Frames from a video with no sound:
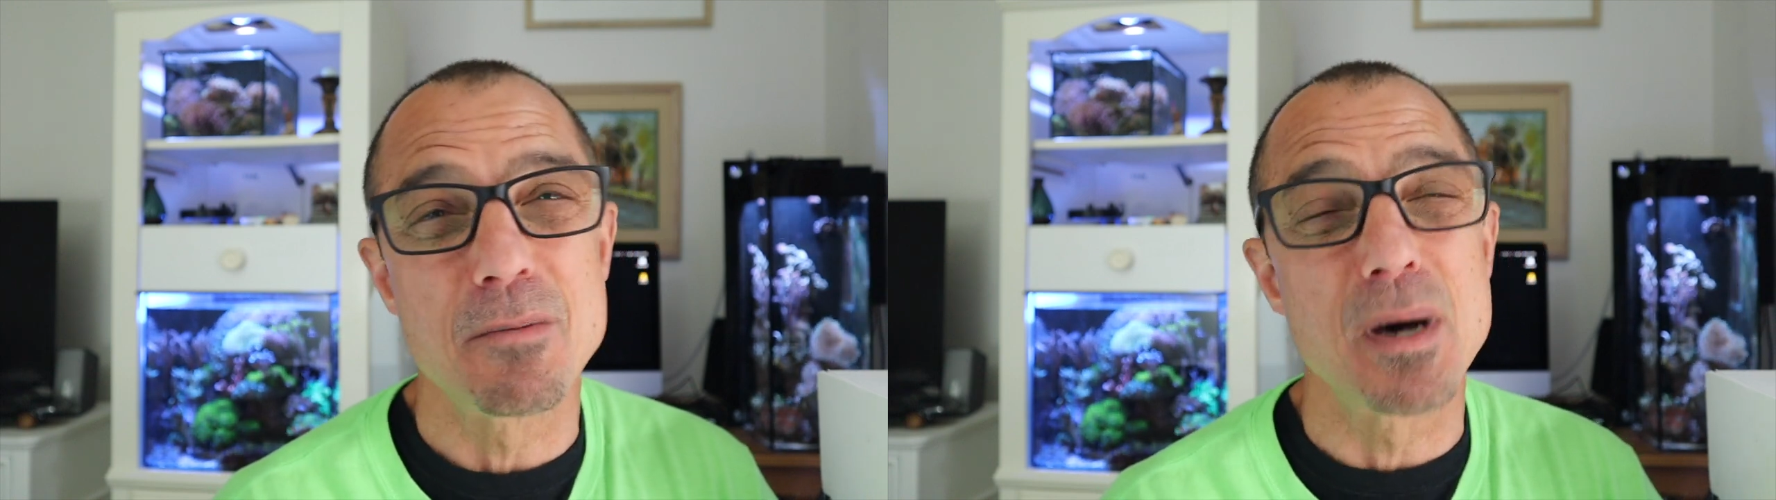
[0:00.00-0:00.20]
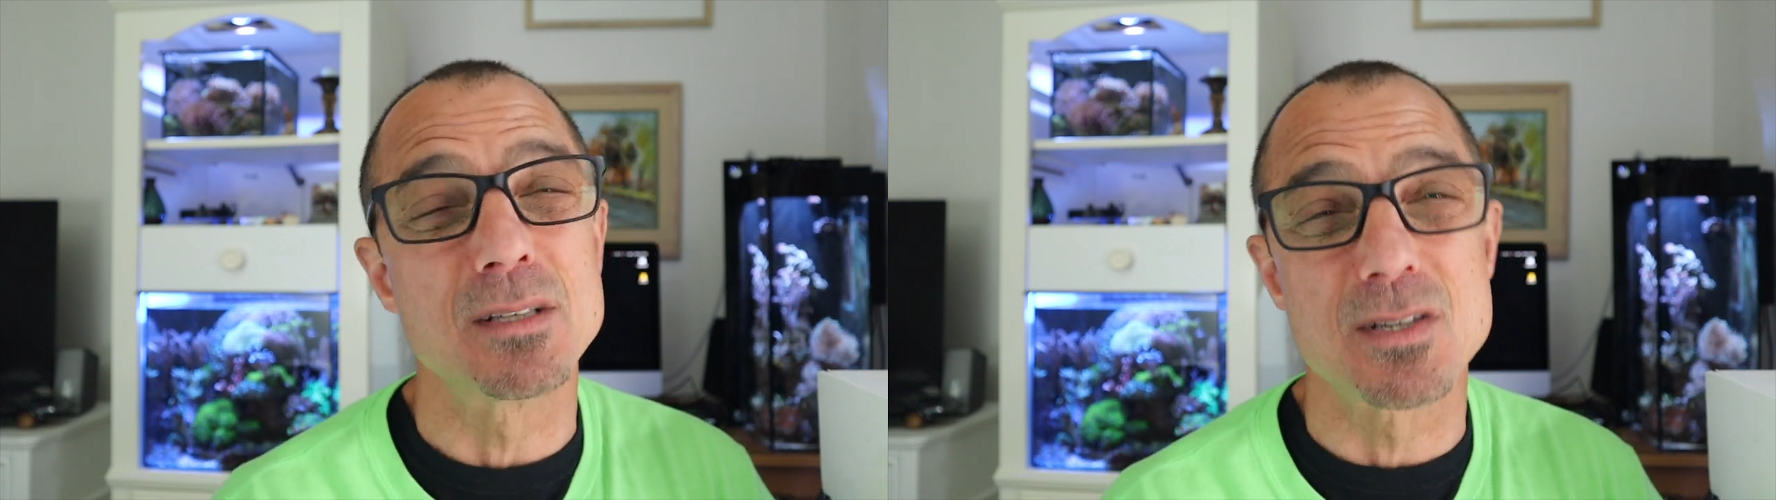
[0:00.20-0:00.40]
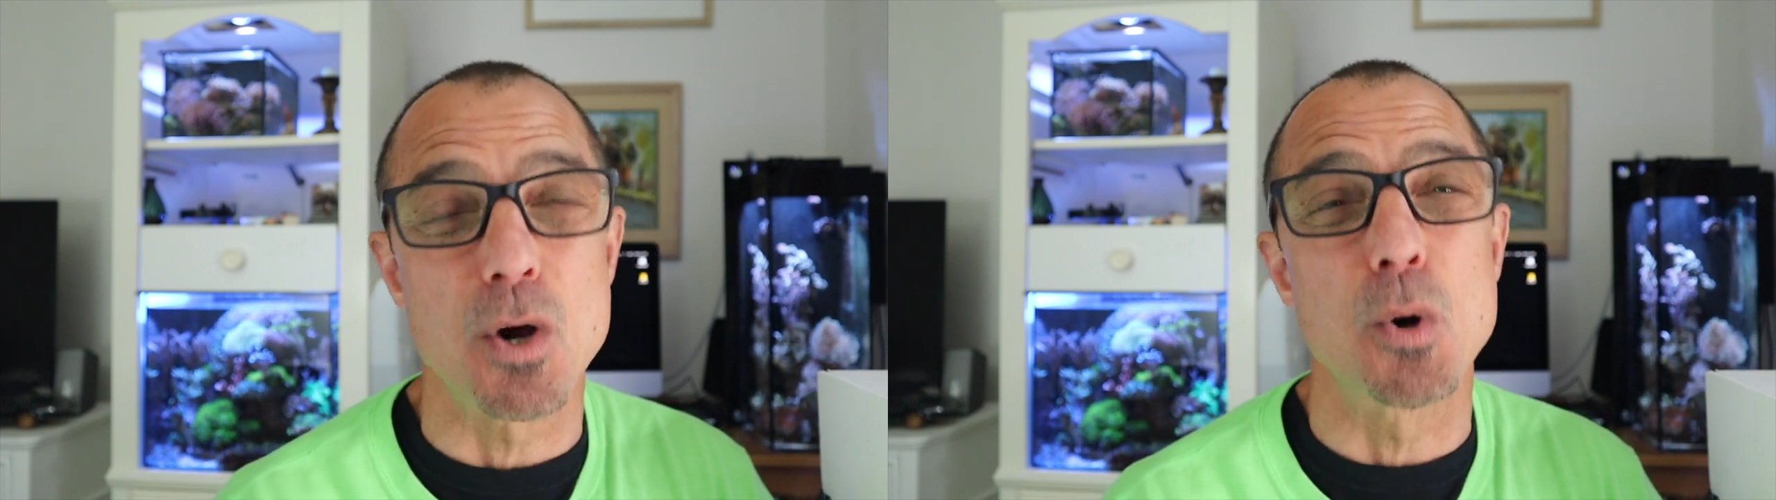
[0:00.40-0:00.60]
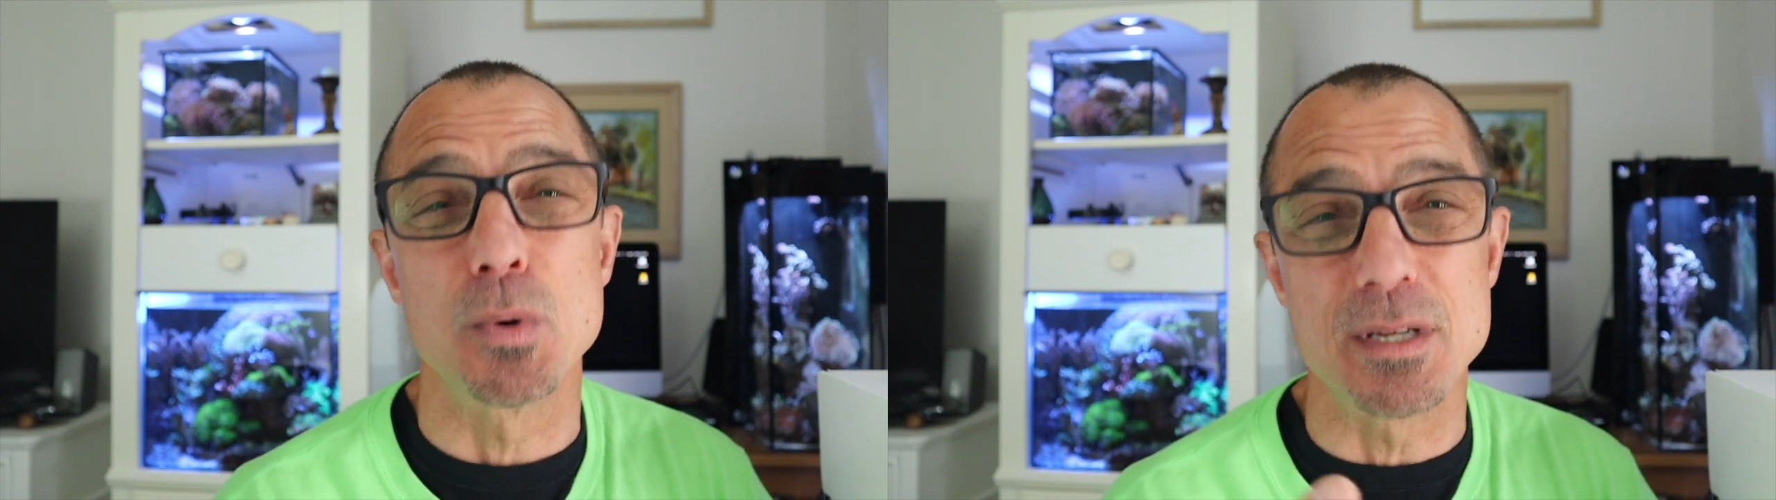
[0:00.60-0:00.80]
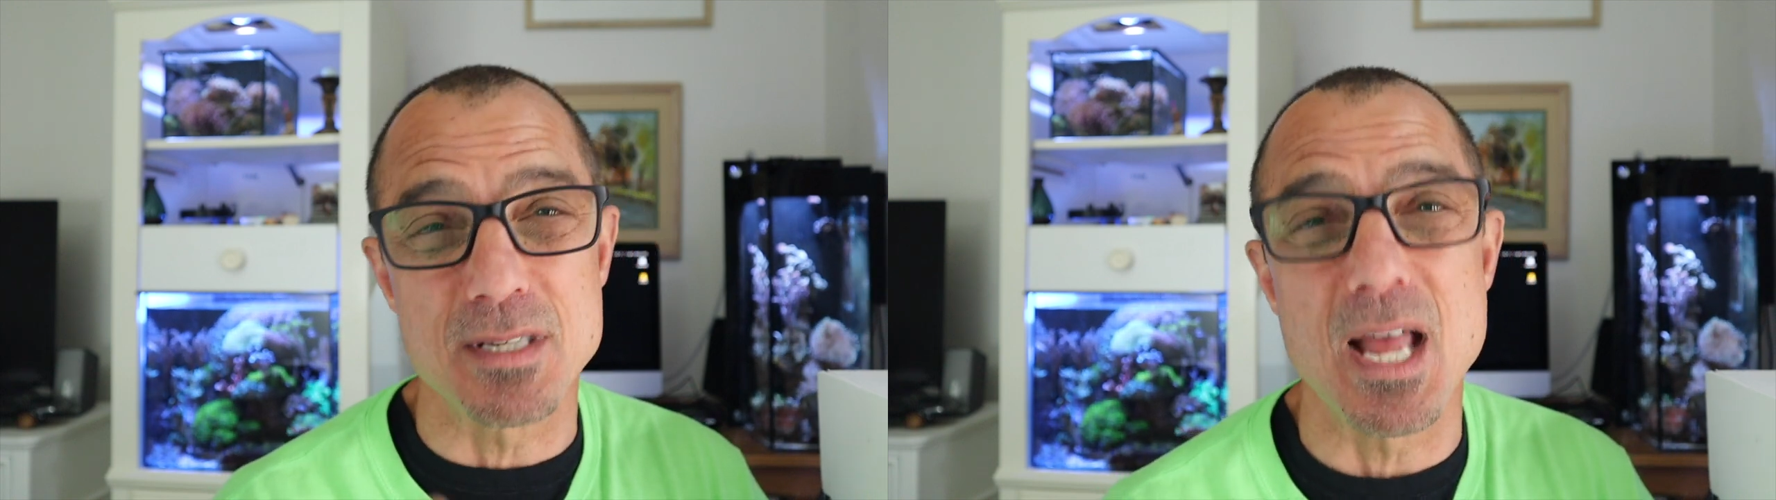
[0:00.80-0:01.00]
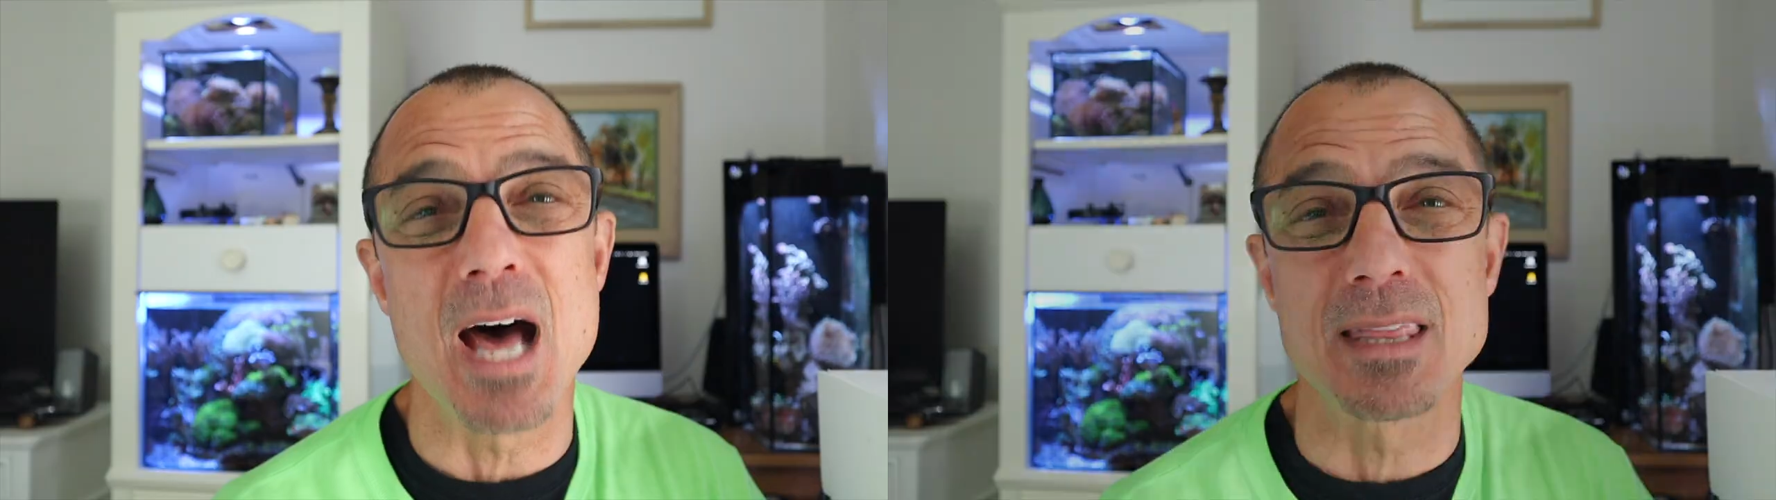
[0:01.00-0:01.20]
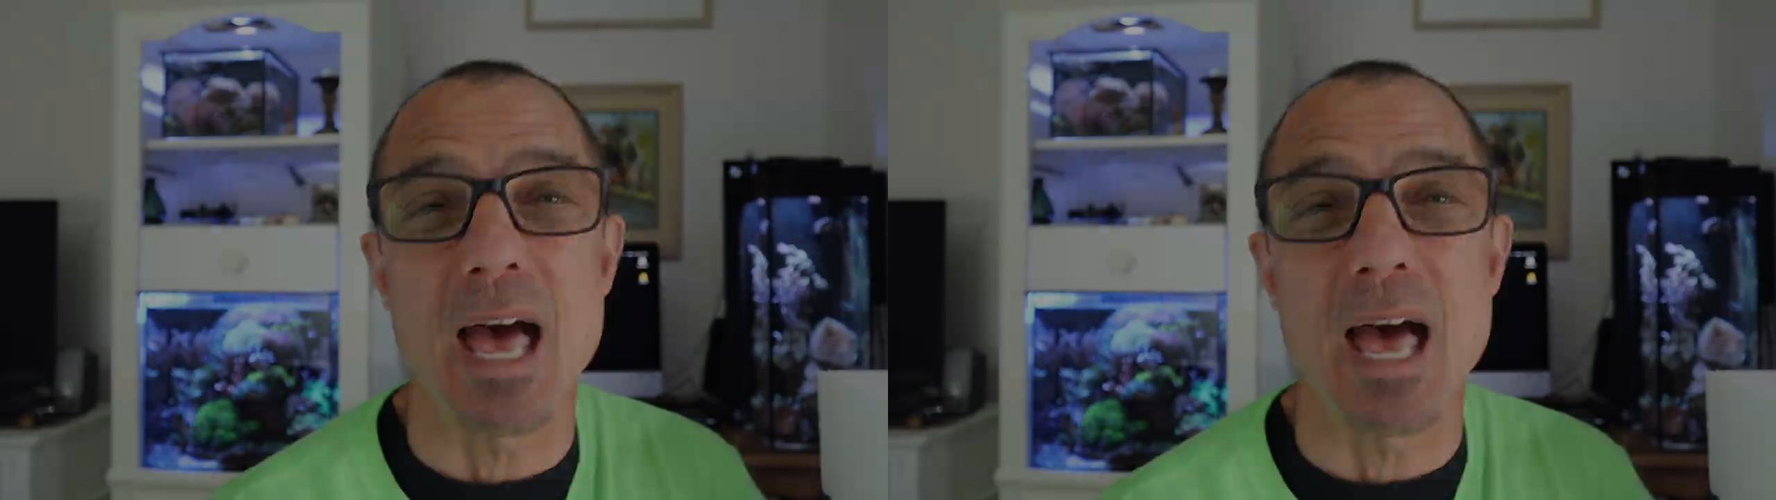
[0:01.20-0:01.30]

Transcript: months old is not